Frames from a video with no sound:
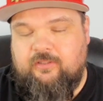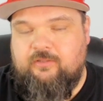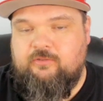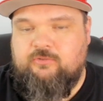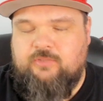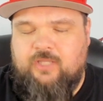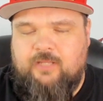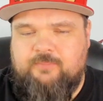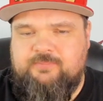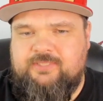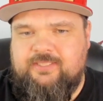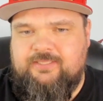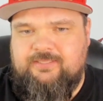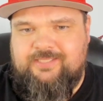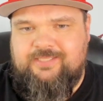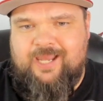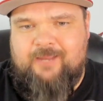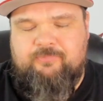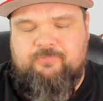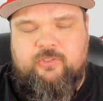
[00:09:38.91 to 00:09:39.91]
And as it comes to
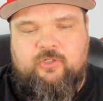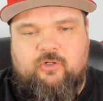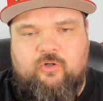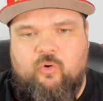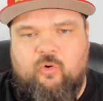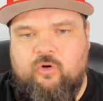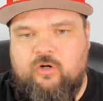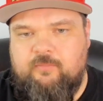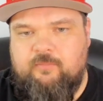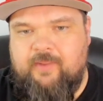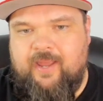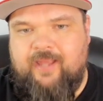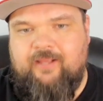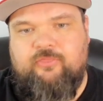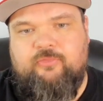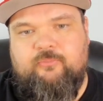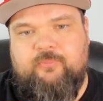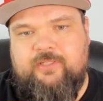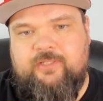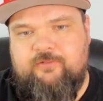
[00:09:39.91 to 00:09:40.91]
depth,
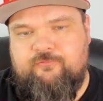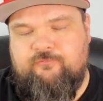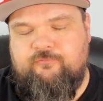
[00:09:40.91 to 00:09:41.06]
cornerback 3,